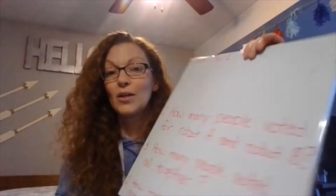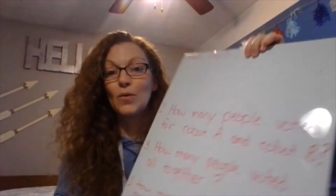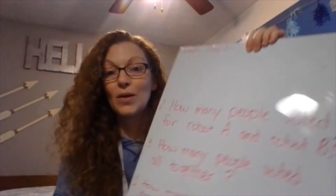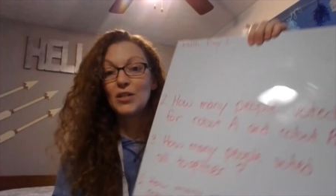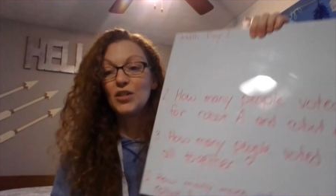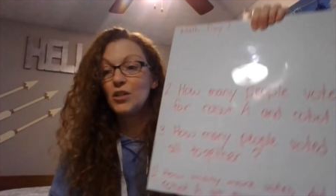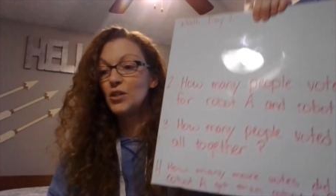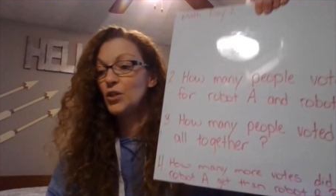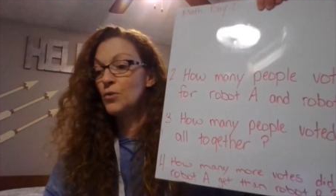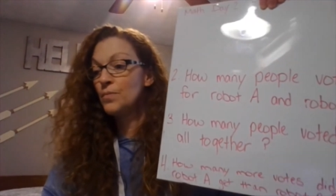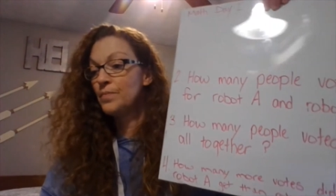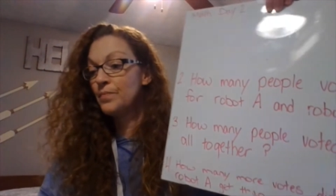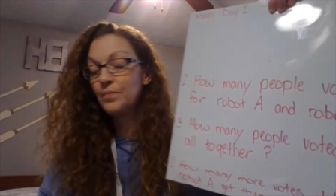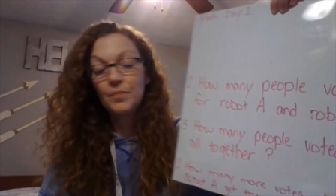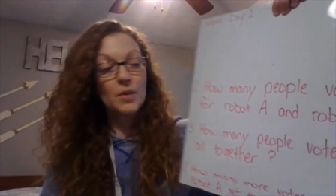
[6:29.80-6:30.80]
Question 2.
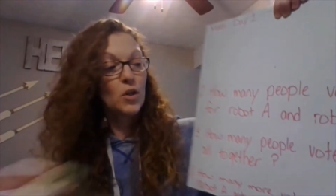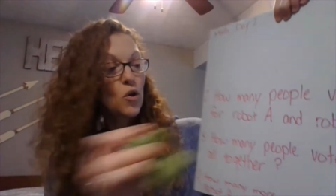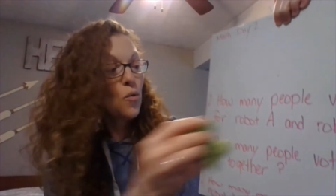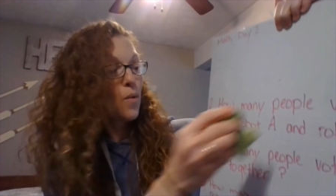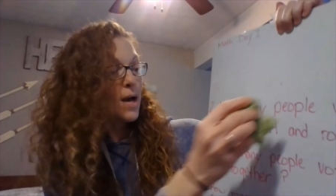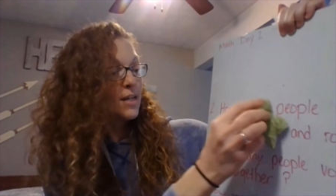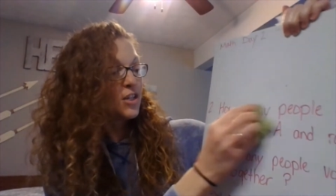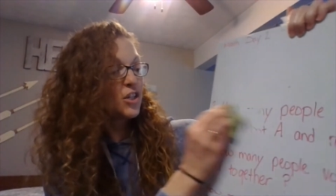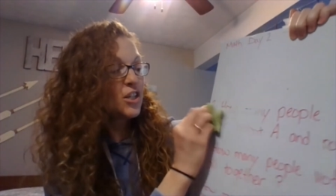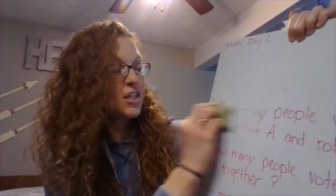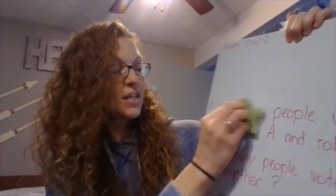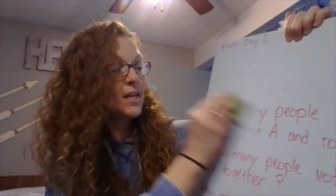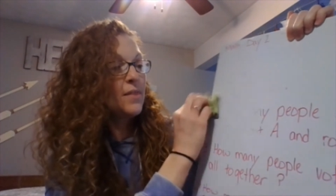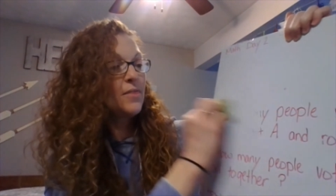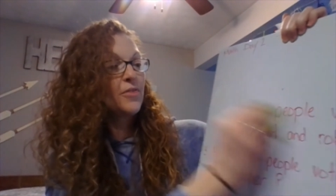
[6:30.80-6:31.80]

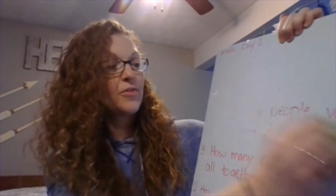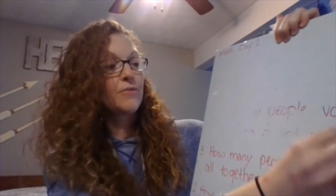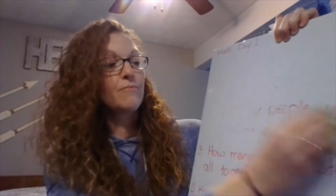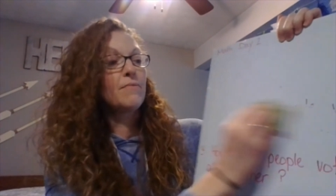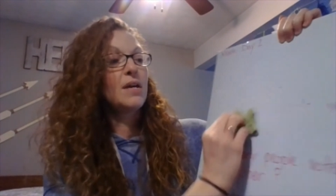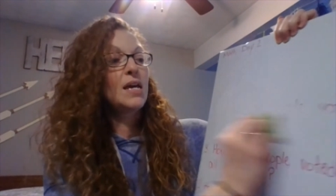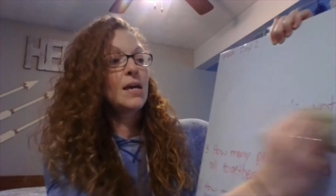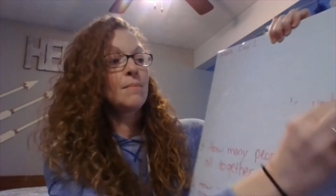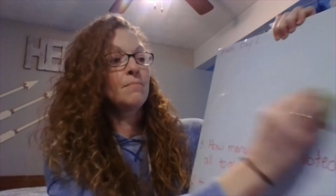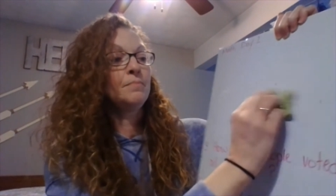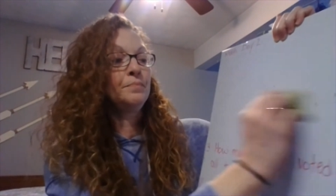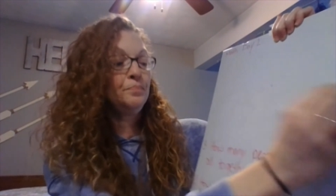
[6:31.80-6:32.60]
Question 3.